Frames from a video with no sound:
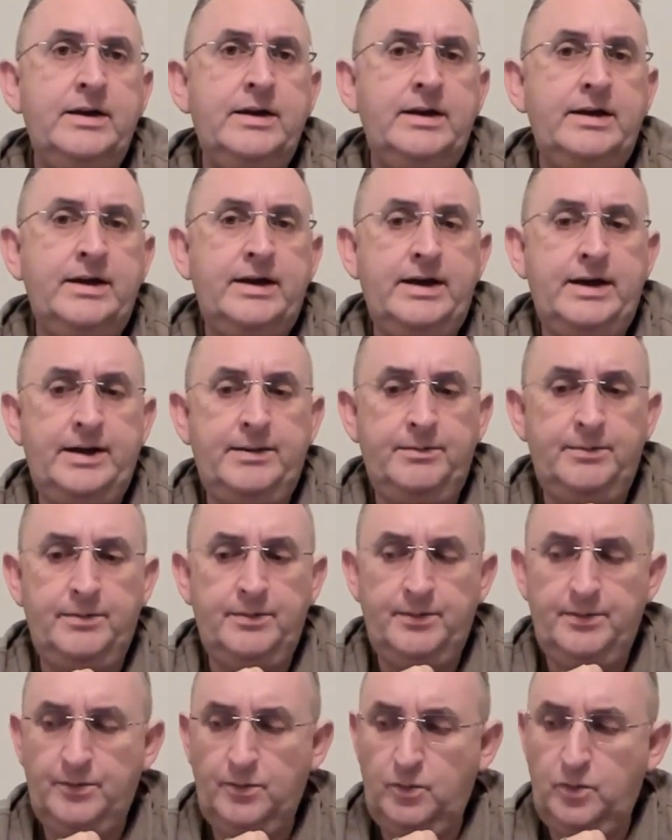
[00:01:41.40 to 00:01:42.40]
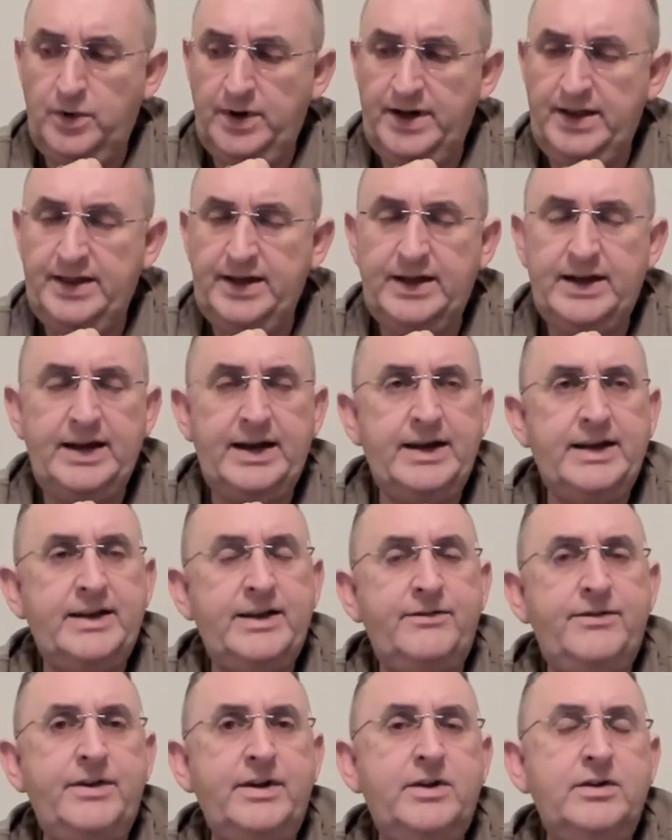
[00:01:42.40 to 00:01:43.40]
One of the great
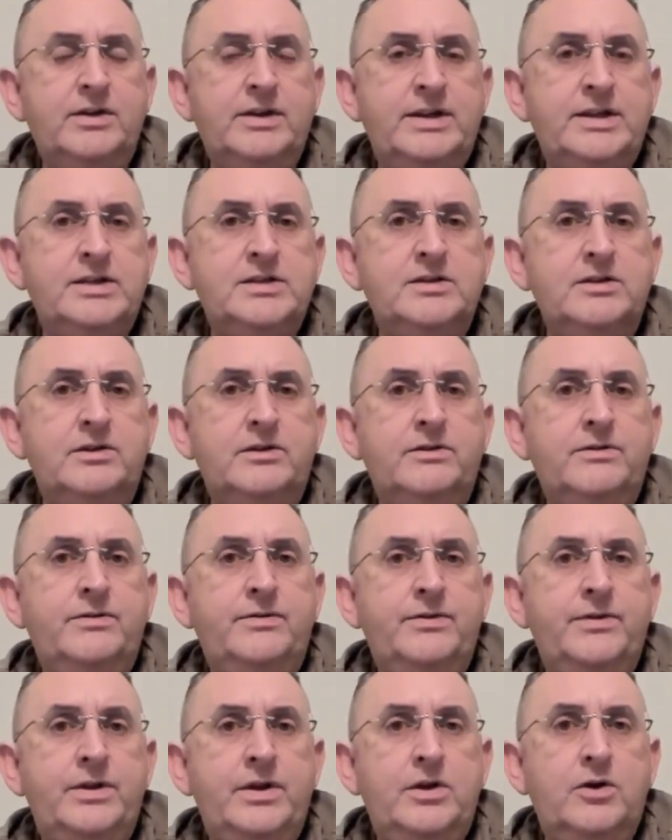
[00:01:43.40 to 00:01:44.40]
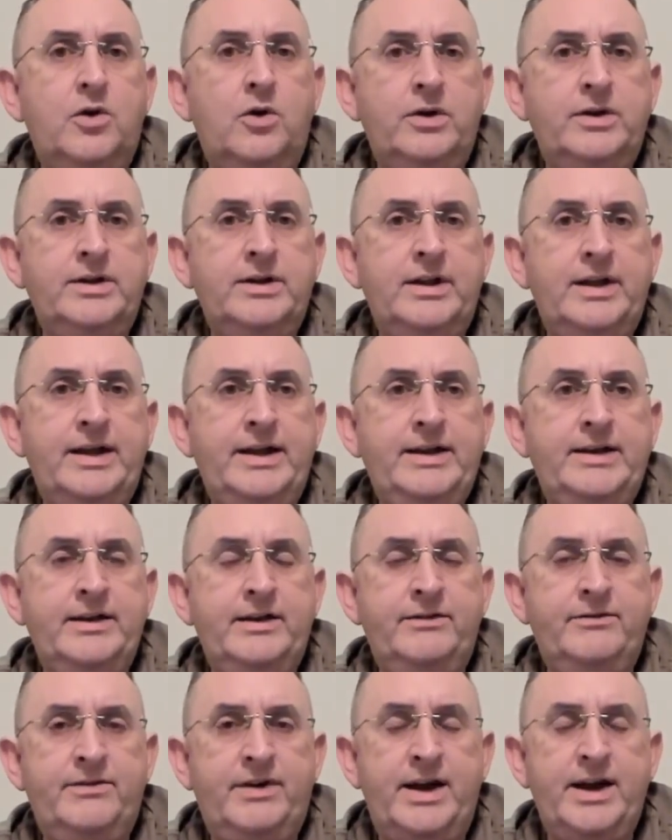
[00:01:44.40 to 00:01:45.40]
difficulties of the online
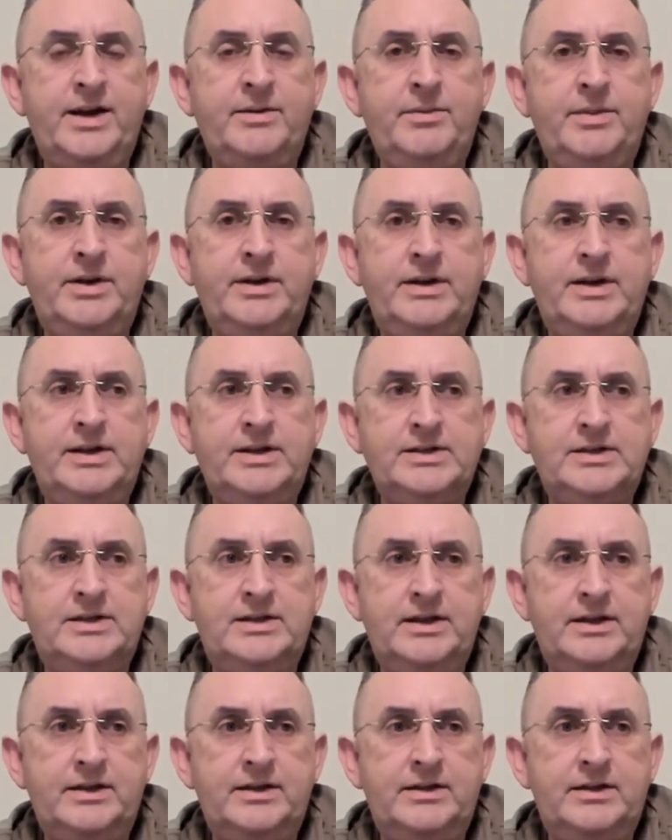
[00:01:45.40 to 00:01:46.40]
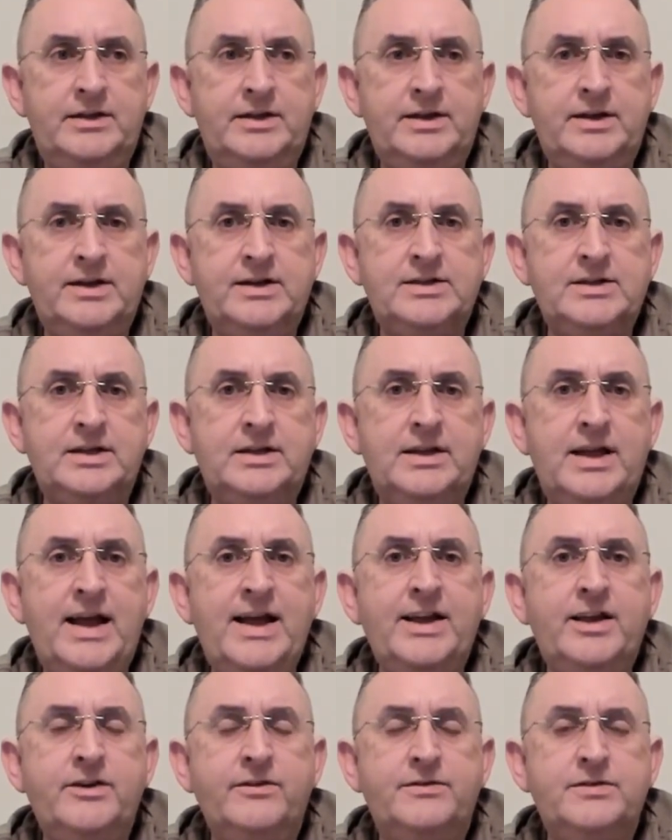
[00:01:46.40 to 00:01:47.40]
environment is that there is a
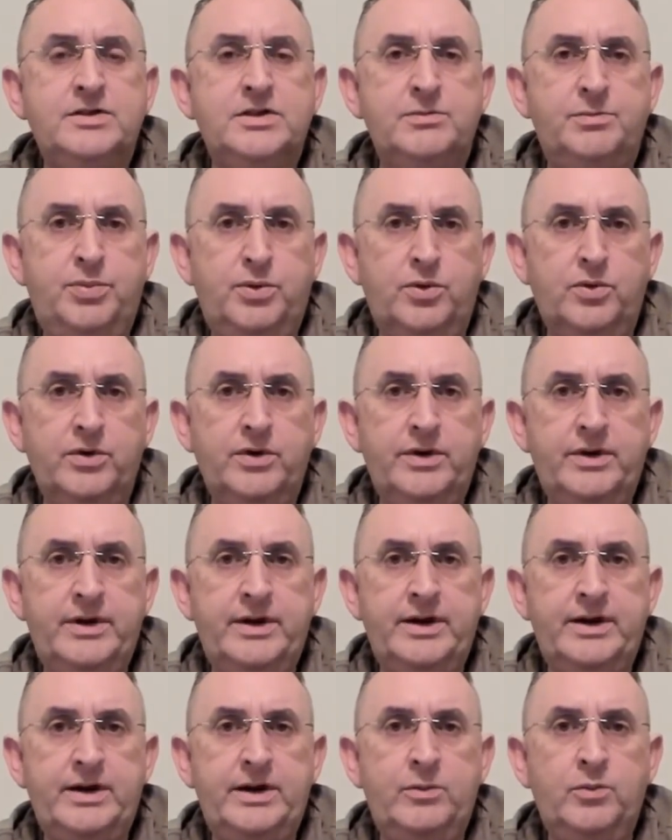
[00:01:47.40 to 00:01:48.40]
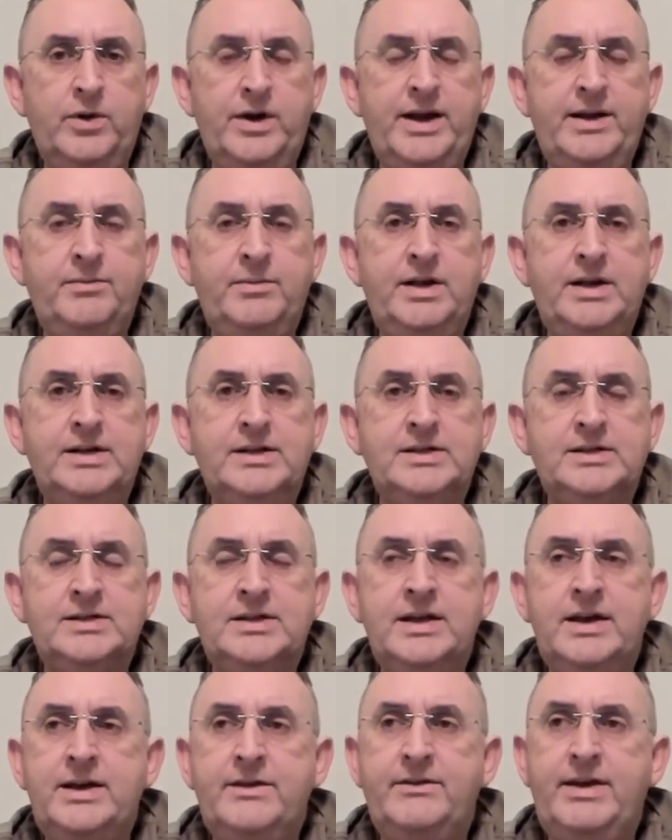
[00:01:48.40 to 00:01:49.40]
lack of support there. And what I mean
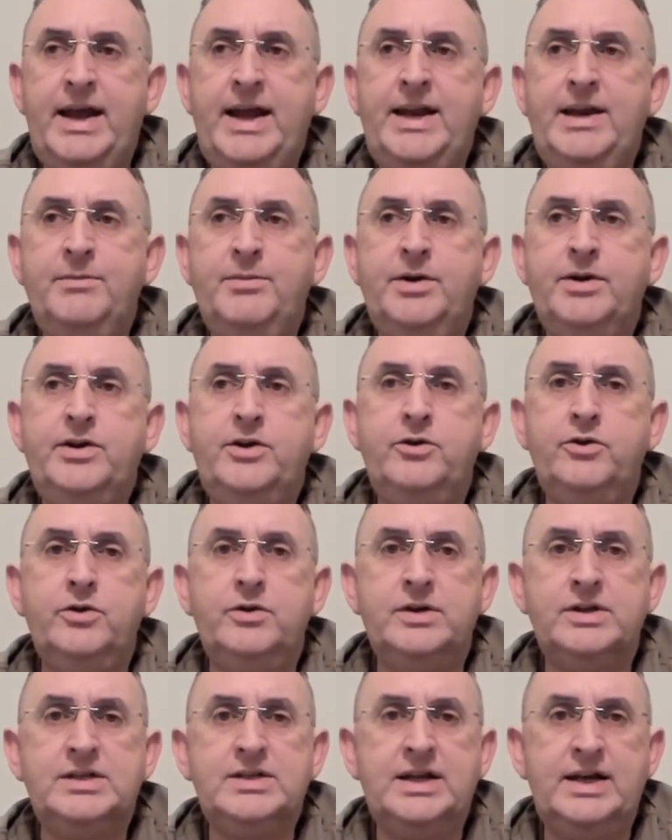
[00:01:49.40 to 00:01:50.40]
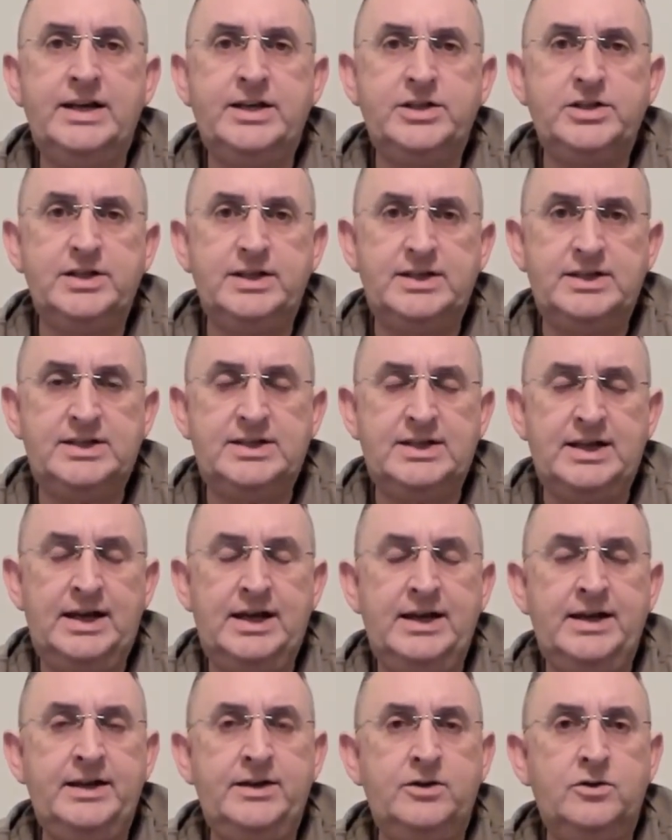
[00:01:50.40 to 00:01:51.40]
is, anybody who has actually
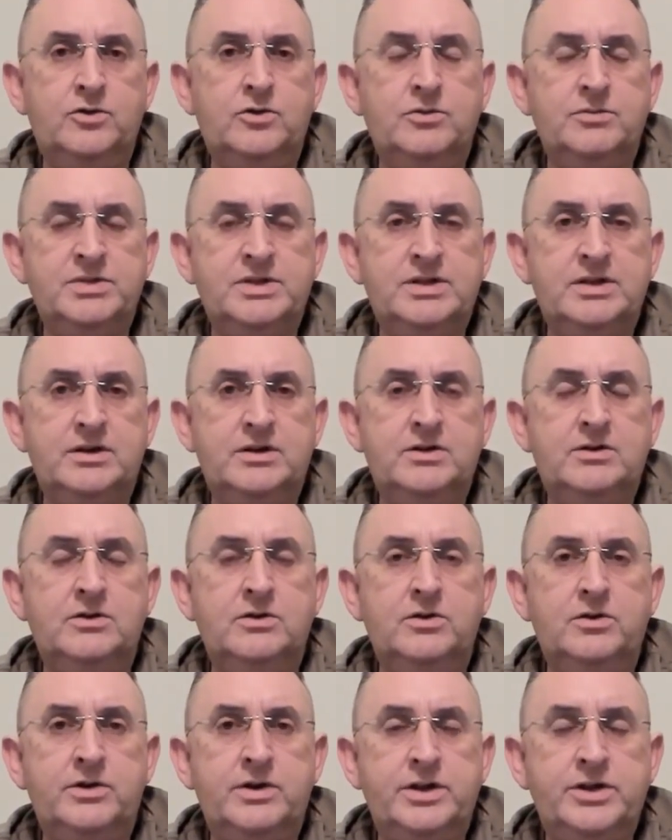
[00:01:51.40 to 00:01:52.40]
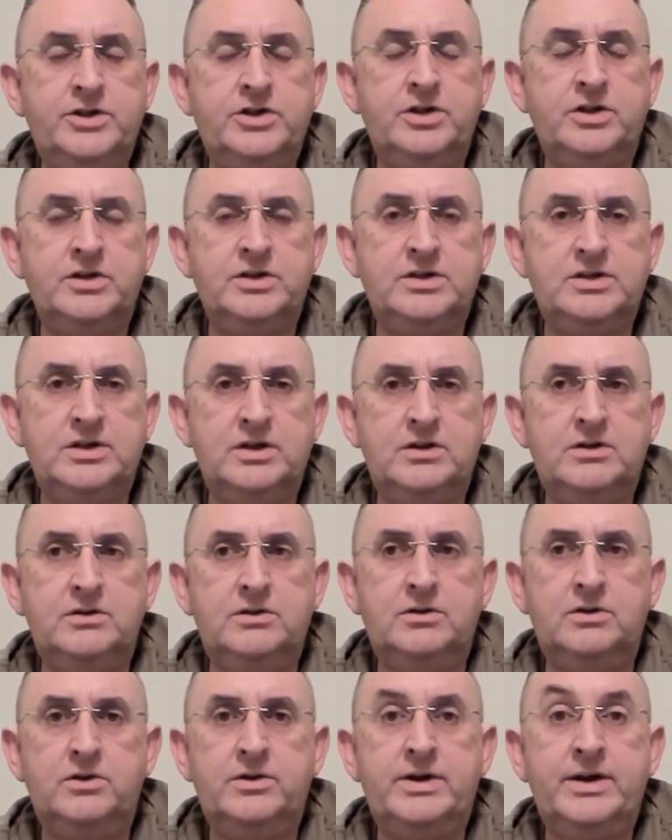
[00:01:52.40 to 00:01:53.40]
sat in a home circle or a church
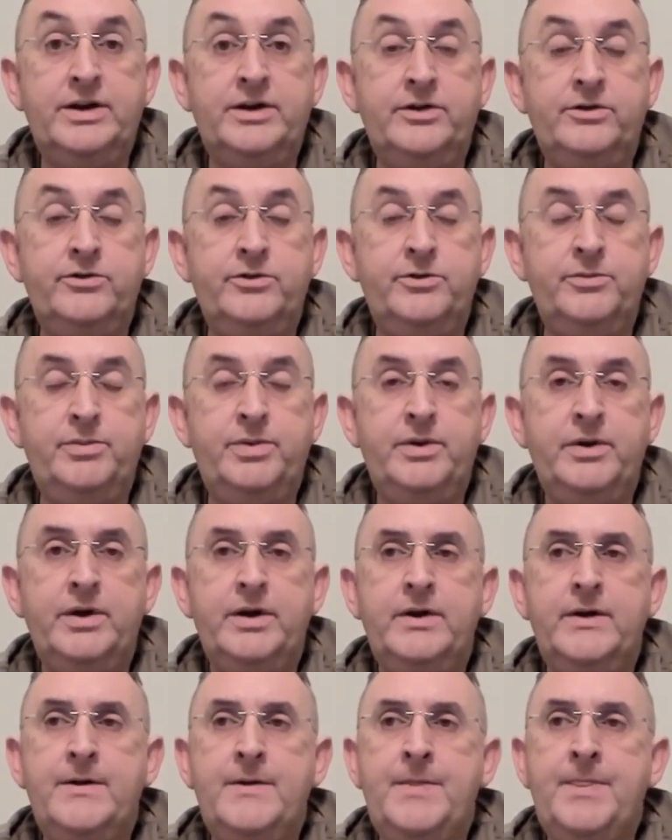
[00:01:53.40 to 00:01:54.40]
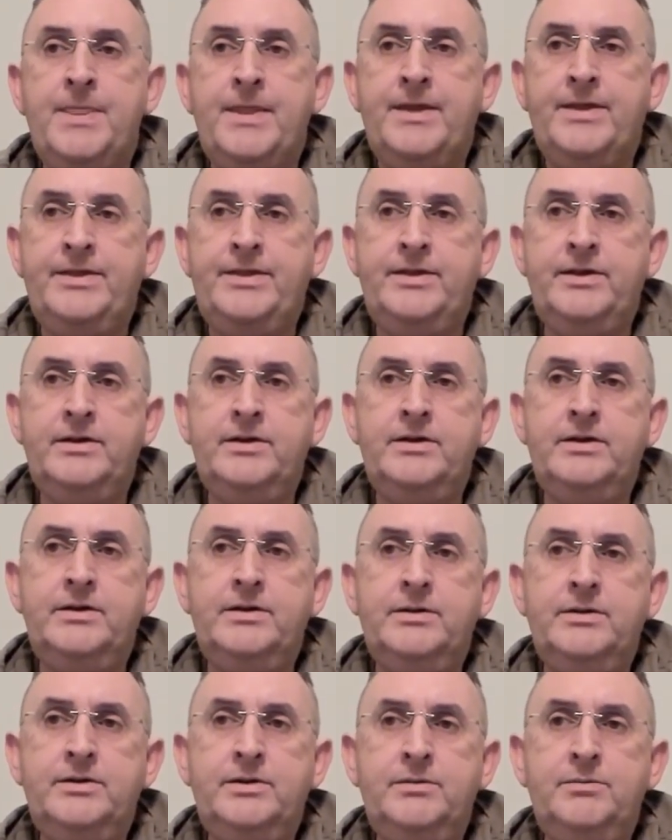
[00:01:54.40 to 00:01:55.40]
circle or in a group,
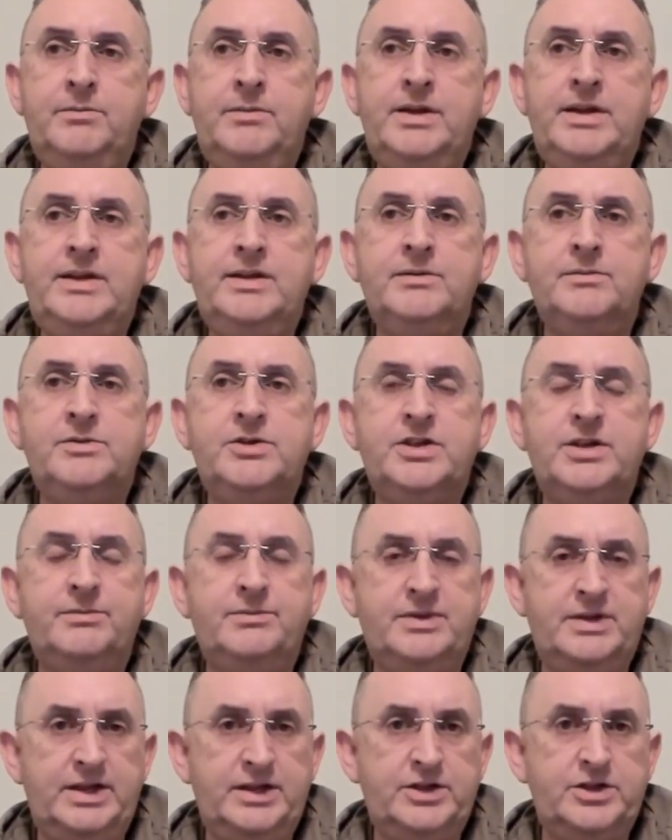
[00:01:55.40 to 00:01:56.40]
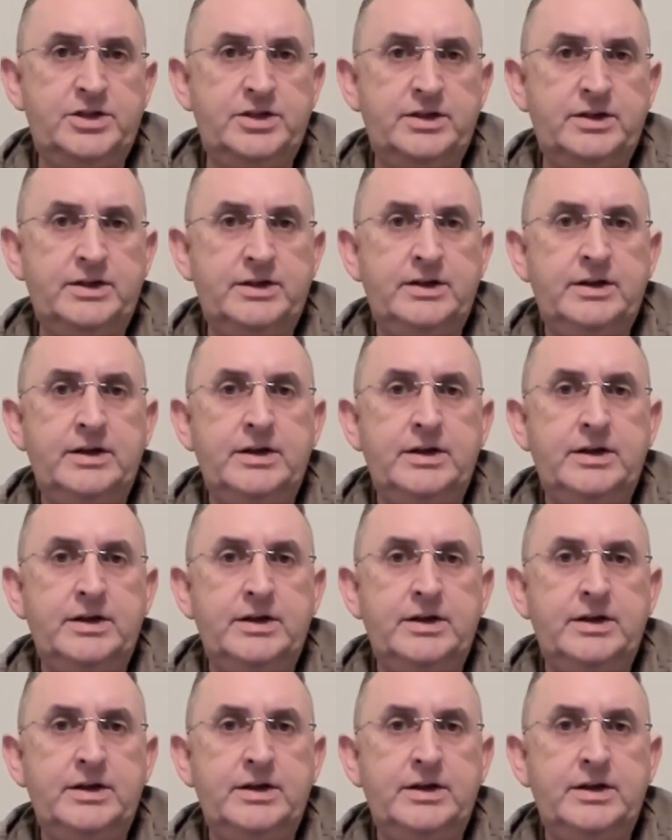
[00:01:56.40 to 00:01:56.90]
the mediumship teacher